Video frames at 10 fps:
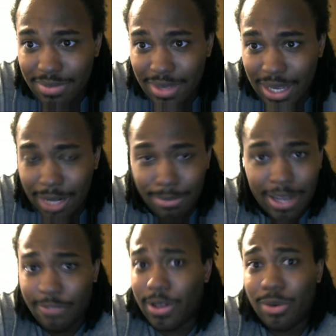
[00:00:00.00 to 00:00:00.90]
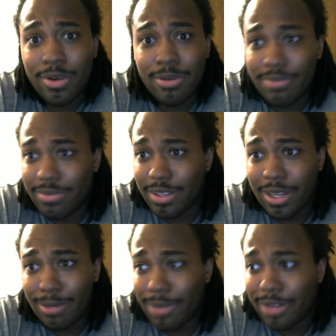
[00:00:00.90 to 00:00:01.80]
Anybody can fuck with him.
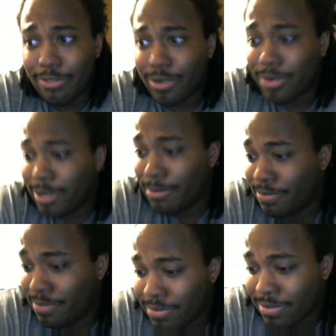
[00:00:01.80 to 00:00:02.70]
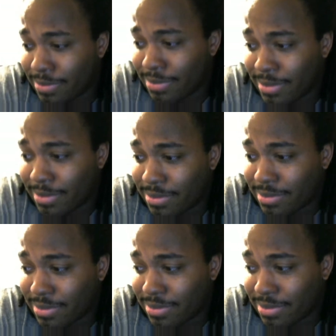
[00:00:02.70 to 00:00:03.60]
Ain't nobody can fuck with him.
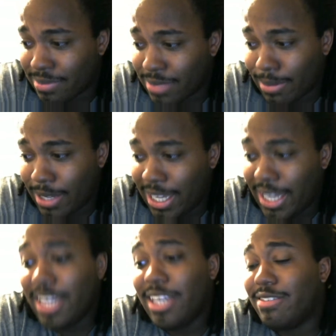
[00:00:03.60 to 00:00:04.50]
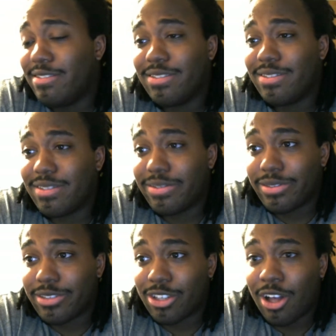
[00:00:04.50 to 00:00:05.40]
I mean, he
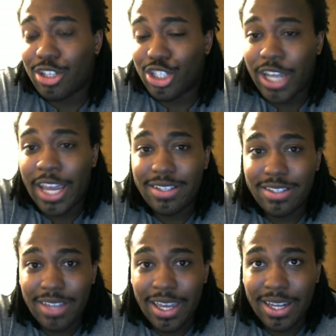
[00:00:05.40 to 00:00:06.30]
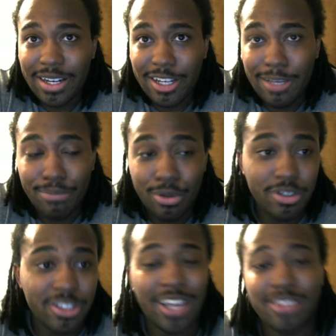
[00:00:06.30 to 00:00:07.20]
saw Shanks and he blew
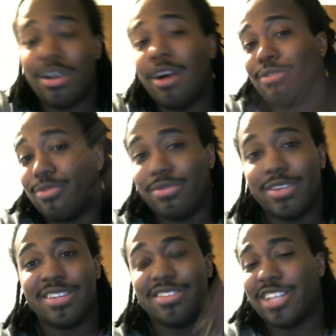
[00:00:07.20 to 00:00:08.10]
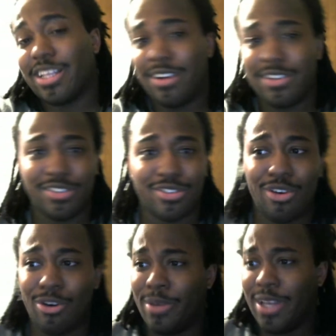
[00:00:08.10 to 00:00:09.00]
Shanks off when Shanks lost his
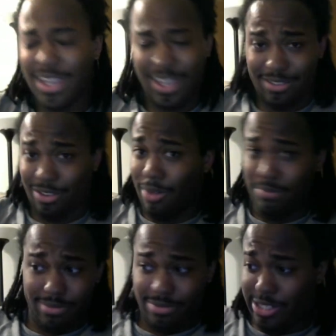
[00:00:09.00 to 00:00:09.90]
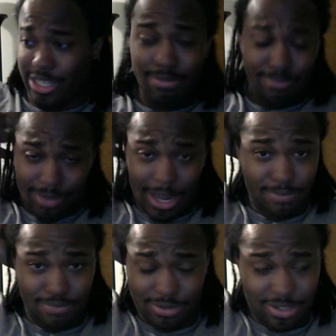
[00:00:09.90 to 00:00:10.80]
arm. So I'm, he
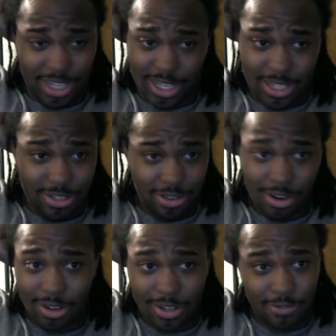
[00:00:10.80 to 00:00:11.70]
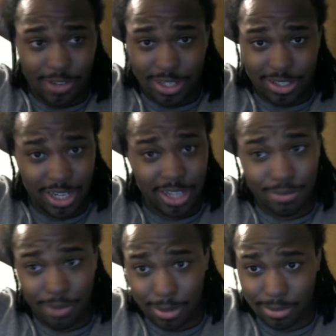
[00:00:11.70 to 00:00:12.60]
might, shit, he's stronger than fucking Shanks
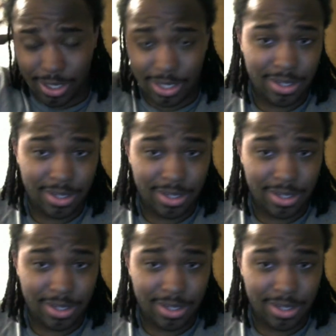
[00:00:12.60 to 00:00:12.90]
probably.